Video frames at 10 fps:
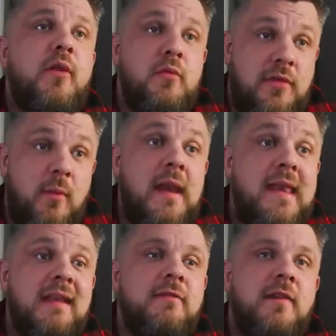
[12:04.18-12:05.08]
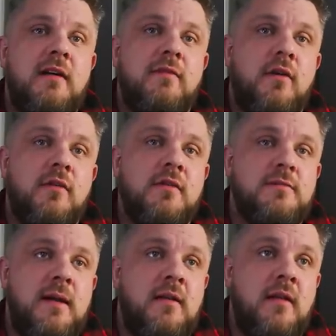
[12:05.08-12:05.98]
with a 195 log as
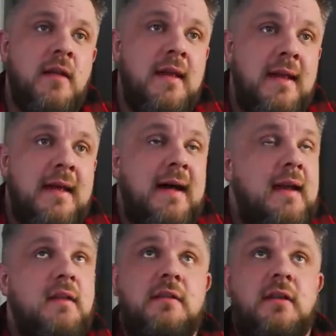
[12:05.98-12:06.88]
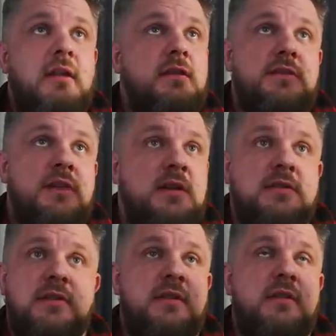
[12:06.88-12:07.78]
well, and it just